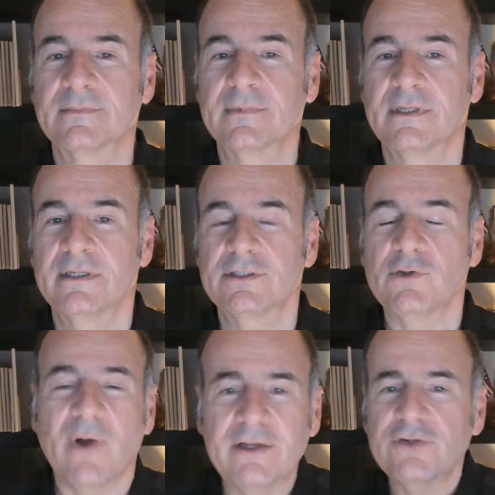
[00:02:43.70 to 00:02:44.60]
So
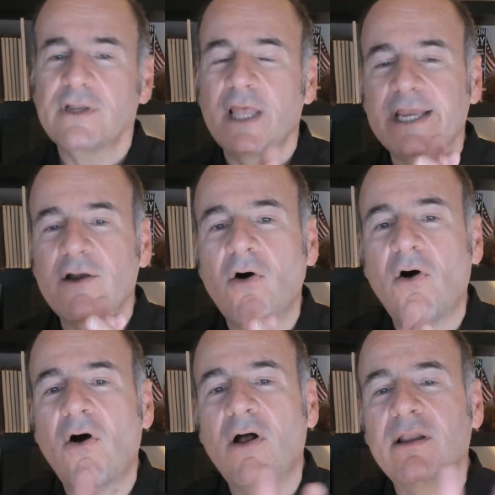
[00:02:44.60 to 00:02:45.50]
underlying
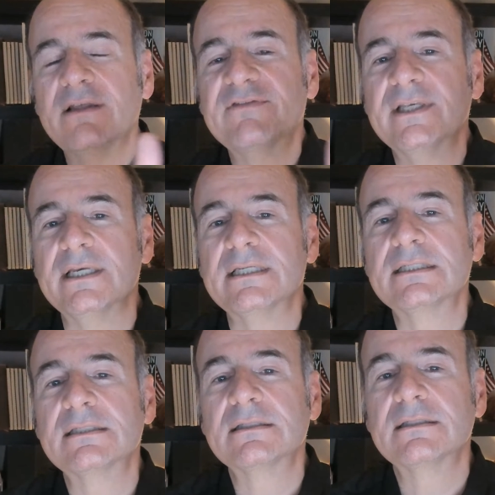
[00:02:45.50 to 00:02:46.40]
all of
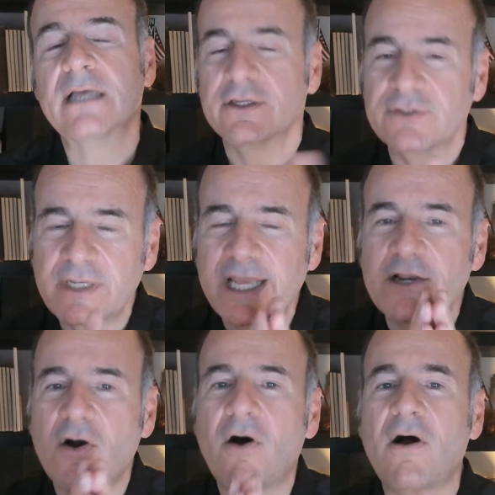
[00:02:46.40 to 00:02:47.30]
this, underlying
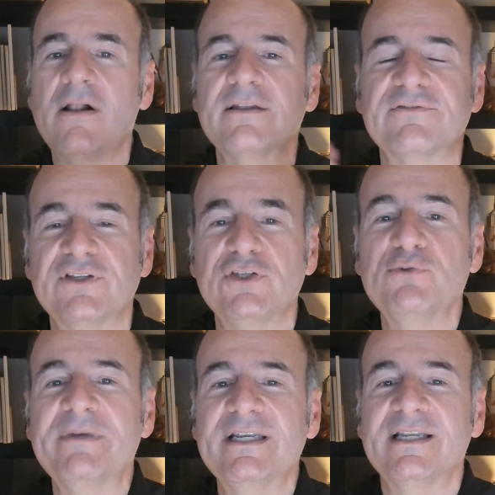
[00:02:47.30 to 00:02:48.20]
all of
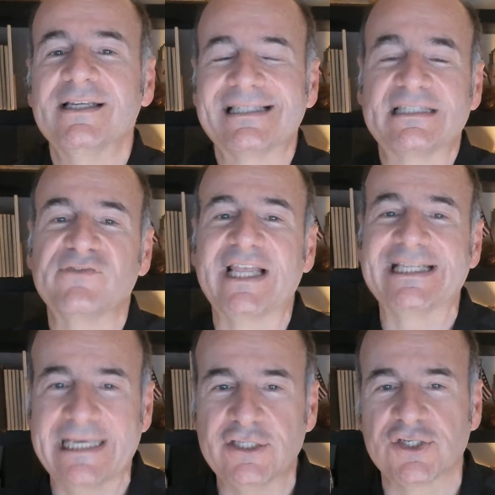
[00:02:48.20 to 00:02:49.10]
human
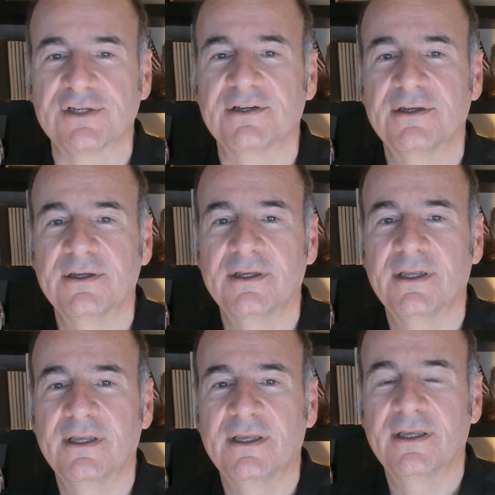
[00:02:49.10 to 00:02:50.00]
civilization
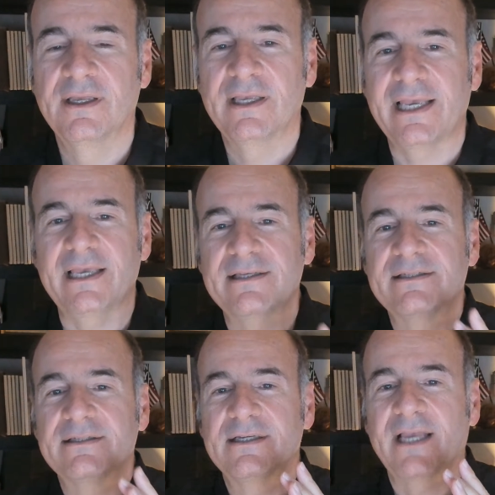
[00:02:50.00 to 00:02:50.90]

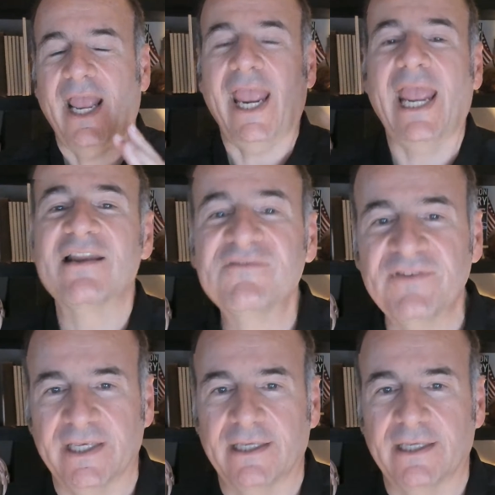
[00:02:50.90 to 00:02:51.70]
is envy